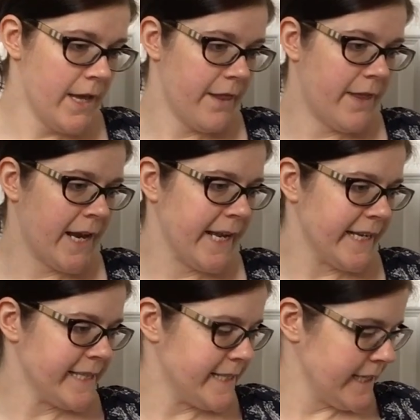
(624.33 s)
Then I
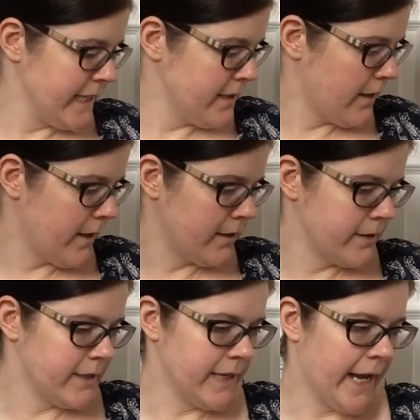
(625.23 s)
guess sticking
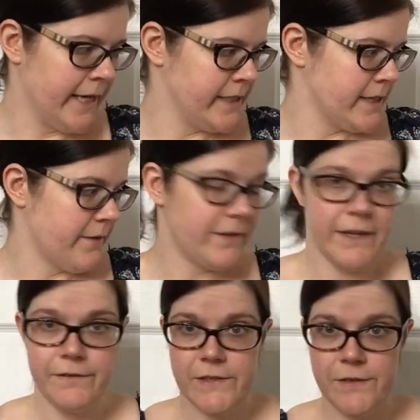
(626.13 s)
along the lines of
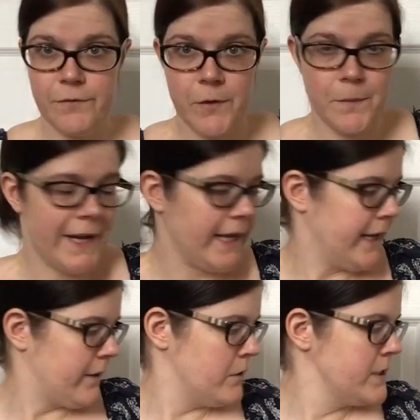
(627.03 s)
gifts for my
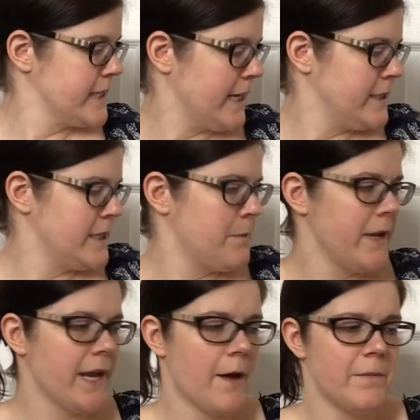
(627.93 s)
kiddos, I did
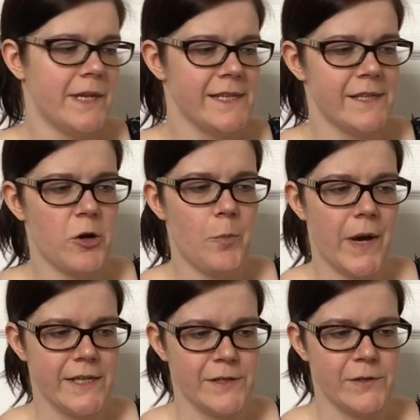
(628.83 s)
pick up these little
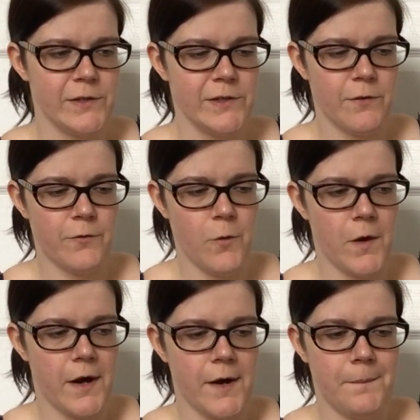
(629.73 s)
puzzles
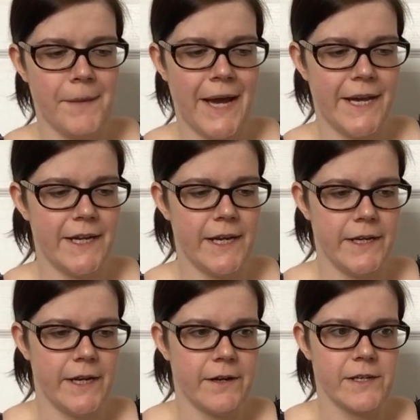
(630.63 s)
for my
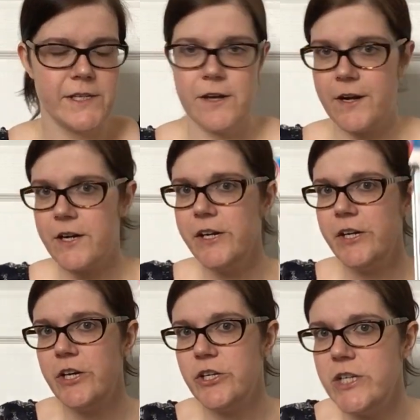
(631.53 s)
youngest daughter.
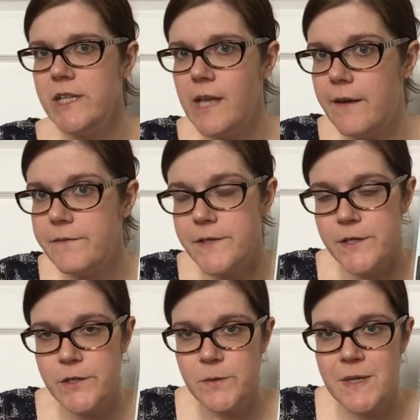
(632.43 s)
She loves
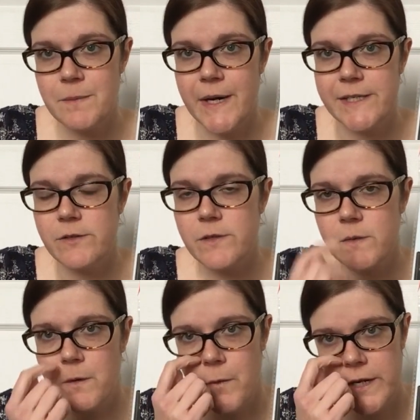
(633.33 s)
doing puzzles, so
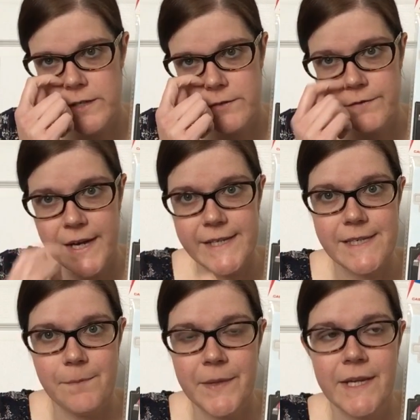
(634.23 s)
I wanted to find
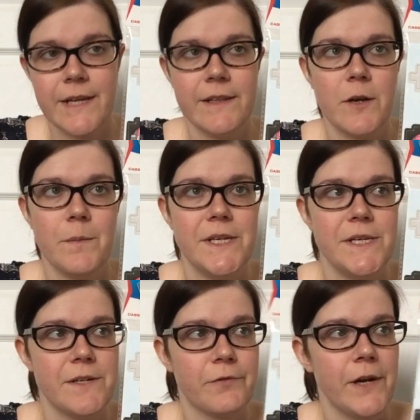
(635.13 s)
something a little bit
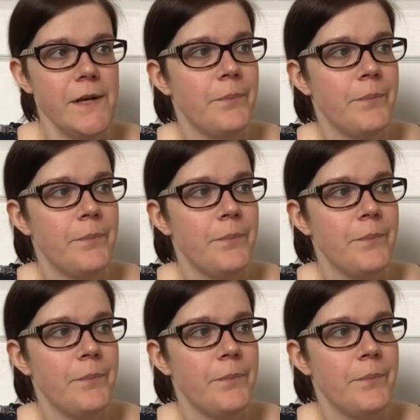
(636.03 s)
different.